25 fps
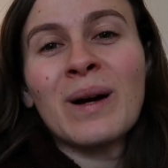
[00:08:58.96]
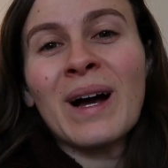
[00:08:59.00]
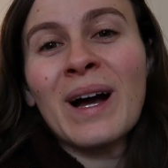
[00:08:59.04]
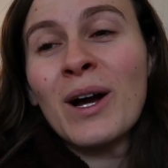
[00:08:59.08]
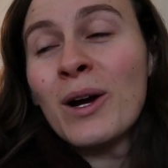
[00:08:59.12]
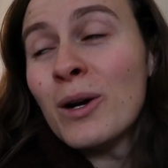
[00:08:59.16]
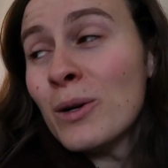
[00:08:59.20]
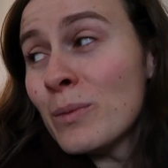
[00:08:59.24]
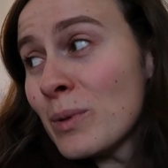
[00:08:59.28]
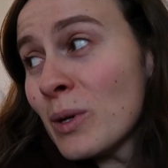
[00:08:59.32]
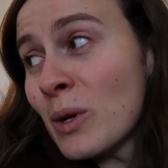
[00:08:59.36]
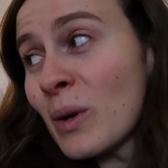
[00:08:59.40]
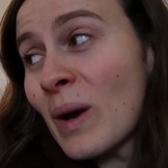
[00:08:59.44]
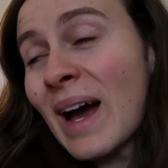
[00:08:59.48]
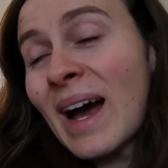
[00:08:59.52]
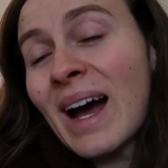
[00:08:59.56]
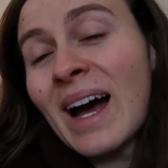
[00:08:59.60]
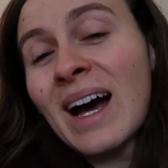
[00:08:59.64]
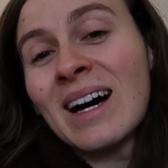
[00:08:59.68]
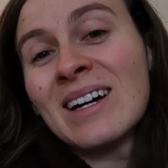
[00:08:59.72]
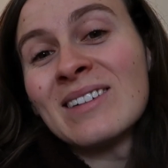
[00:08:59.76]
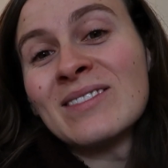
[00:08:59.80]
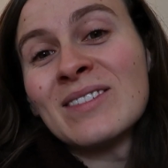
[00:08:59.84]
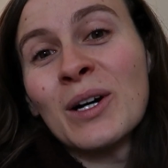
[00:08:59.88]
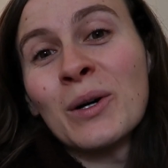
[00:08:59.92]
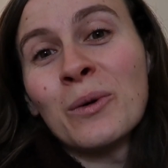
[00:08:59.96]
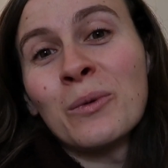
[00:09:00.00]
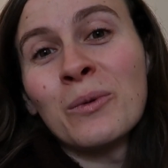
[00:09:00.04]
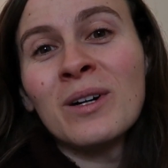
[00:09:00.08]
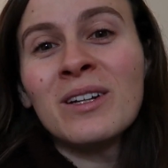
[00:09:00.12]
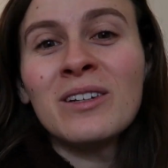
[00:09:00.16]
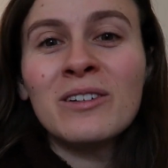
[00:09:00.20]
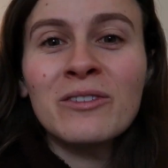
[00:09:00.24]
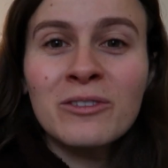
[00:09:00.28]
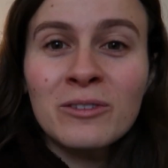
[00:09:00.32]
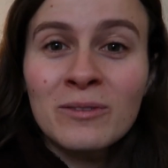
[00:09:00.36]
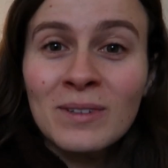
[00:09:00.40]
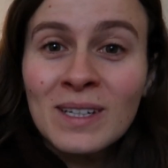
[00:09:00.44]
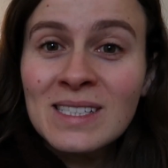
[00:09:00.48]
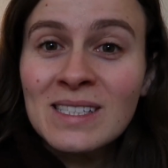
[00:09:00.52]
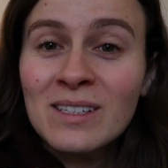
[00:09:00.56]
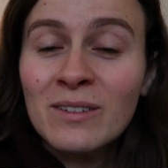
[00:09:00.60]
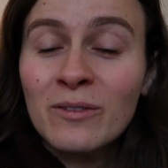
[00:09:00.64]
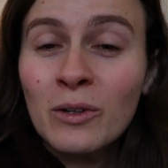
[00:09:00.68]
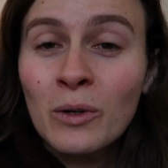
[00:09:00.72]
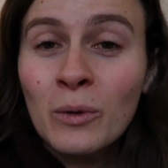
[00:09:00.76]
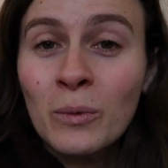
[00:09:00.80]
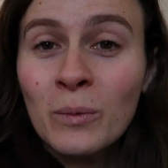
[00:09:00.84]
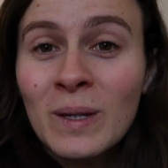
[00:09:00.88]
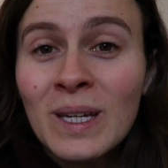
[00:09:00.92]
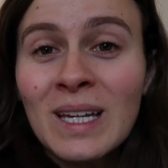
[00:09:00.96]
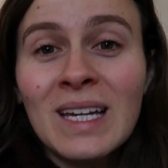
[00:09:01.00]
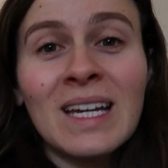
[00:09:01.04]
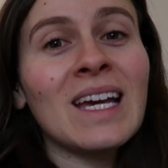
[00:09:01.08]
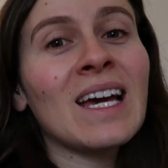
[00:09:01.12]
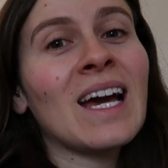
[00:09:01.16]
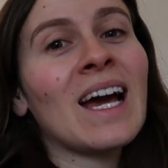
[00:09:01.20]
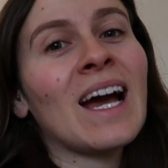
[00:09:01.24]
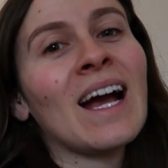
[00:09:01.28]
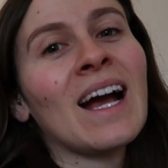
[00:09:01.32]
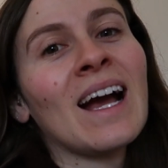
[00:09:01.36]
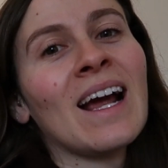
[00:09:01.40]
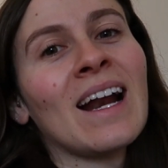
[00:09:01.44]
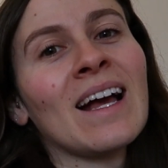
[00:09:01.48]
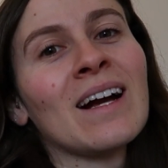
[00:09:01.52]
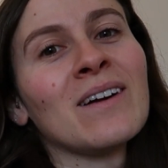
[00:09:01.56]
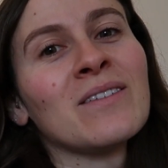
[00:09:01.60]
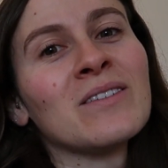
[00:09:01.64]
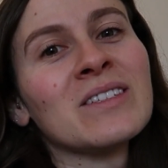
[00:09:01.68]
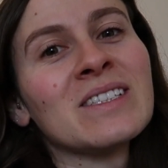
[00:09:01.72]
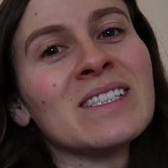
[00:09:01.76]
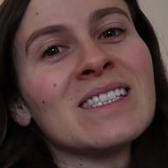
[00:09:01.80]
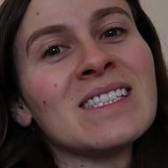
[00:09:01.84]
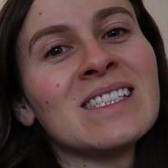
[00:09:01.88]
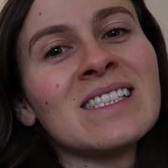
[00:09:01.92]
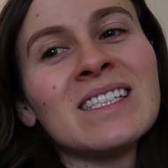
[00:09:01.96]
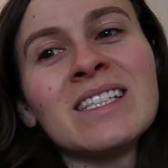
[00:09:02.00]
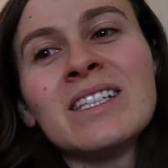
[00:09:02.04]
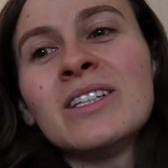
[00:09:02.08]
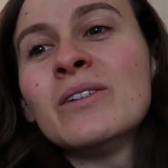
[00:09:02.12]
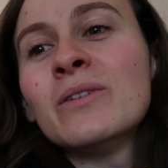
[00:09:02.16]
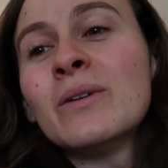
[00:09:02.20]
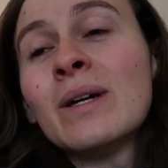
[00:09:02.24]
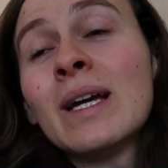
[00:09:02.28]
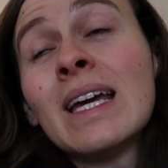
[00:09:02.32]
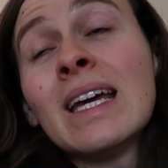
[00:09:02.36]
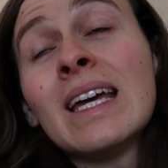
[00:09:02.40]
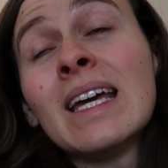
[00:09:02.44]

But I hope you have a wonderful rest of your week, and I will see you